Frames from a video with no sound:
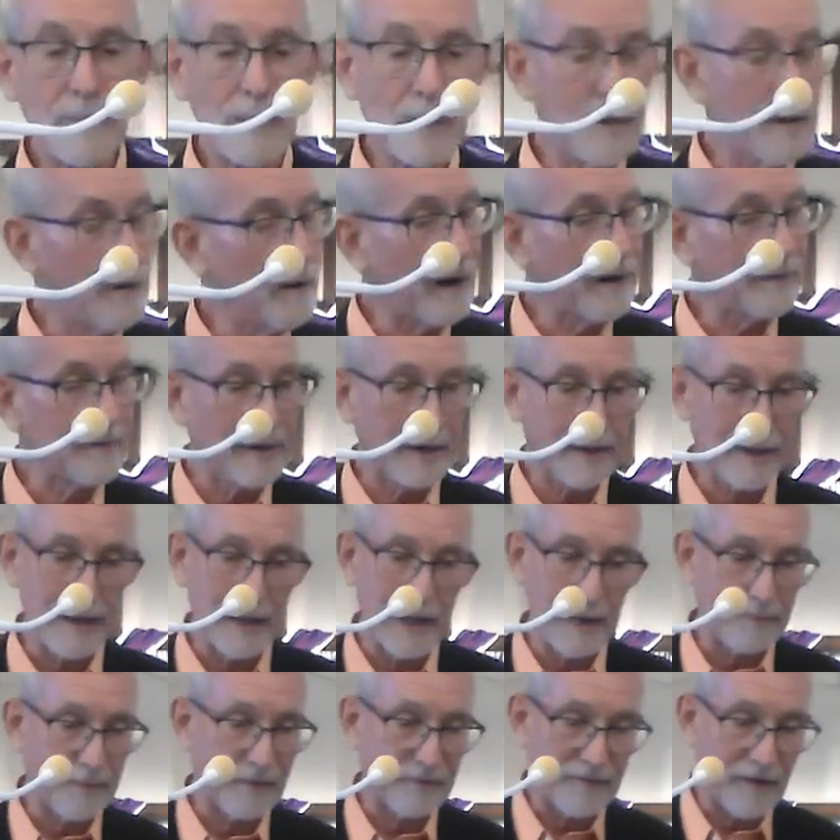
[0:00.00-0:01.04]
You know, I've got to get
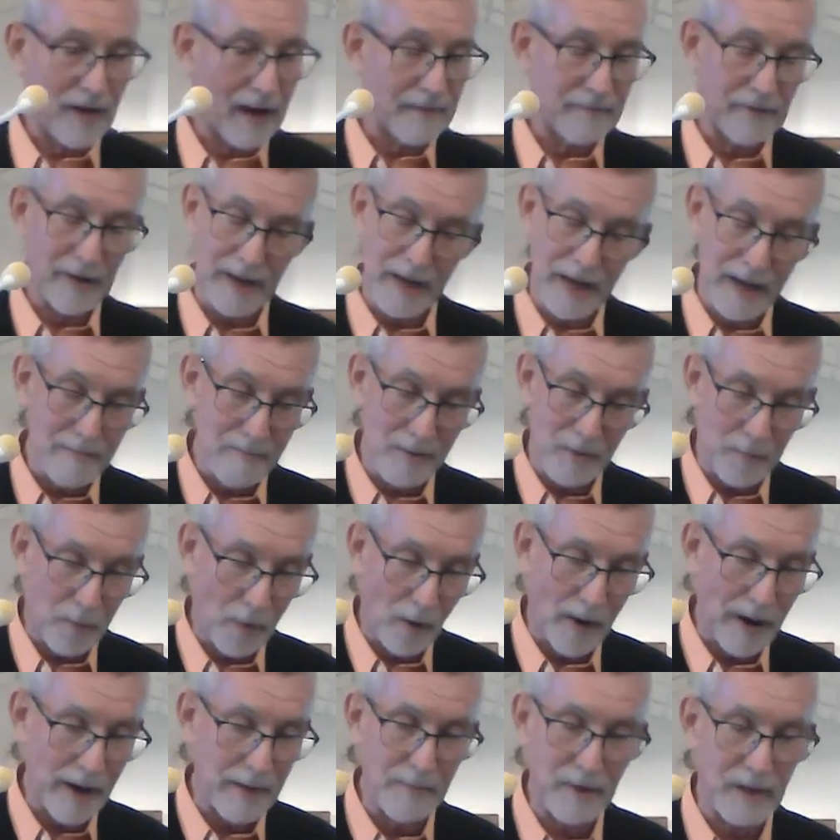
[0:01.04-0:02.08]
up at 5 a.m. and
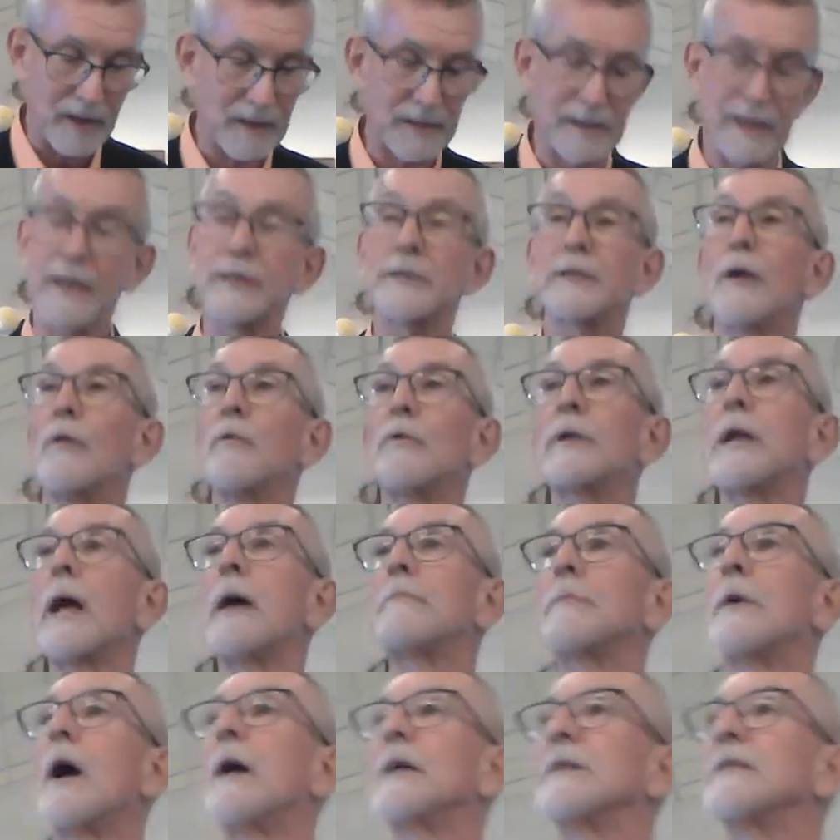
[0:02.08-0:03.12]
pray because that's the only
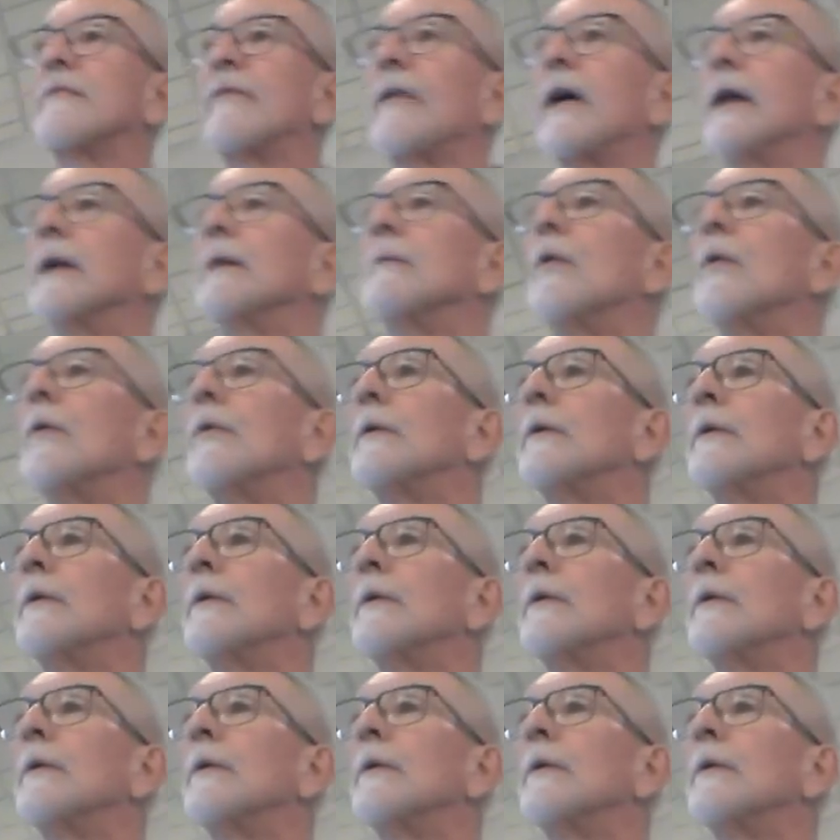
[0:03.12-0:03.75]
time God's available.